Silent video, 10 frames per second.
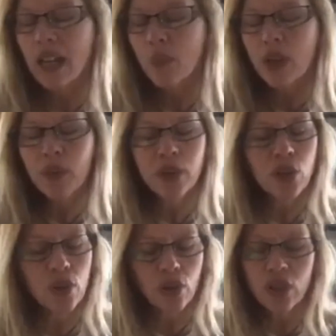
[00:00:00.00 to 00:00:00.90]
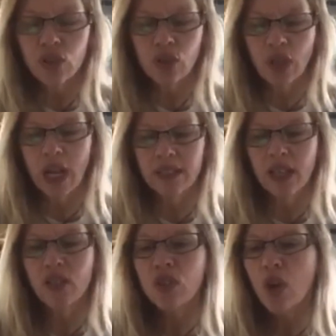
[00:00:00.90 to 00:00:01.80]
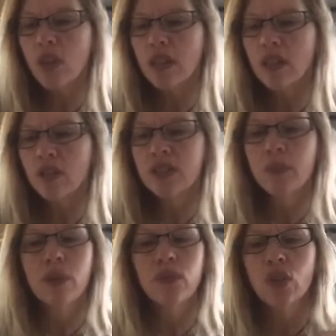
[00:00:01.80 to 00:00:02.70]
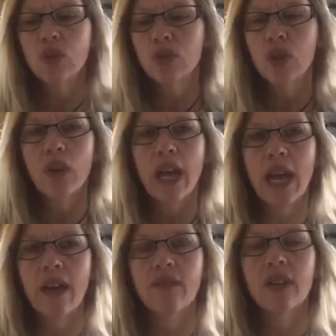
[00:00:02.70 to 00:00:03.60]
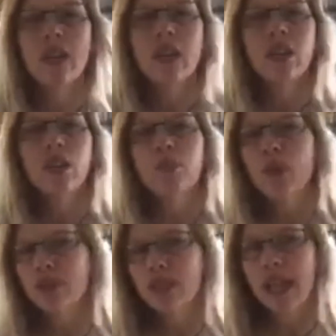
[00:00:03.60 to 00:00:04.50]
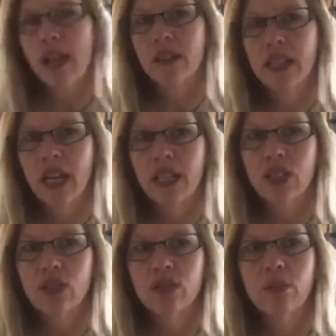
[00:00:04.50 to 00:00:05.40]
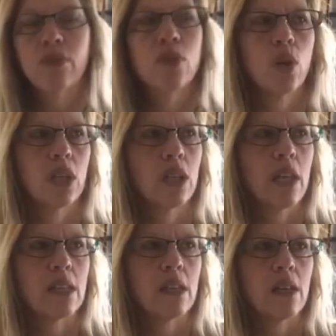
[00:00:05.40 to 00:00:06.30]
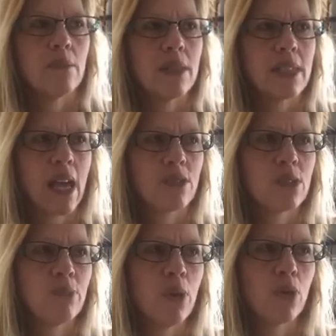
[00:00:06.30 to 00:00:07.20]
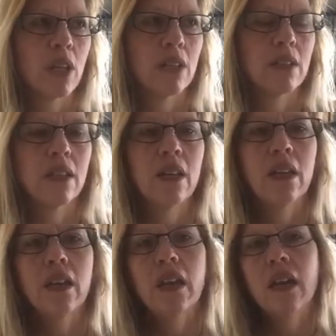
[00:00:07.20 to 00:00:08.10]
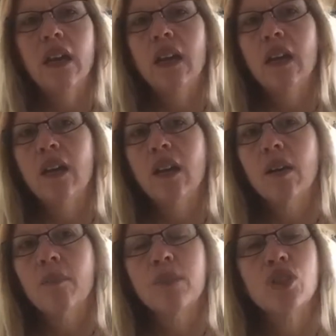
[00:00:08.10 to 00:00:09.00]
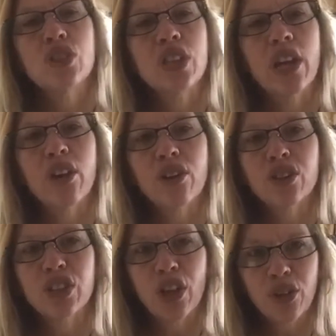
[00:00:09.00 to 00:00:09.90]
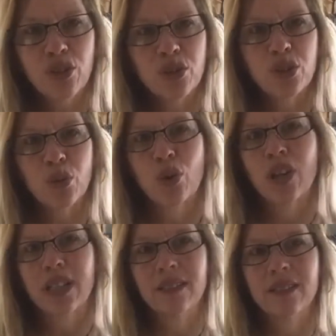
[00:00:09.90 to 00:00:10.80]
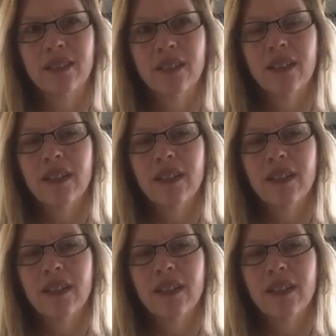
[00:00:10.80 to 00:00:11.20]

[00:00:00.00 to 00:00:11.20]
I want to encourage you guys. I know that, some of you don't have the personality I do. Some of you aren't as outspoken. But share your stories.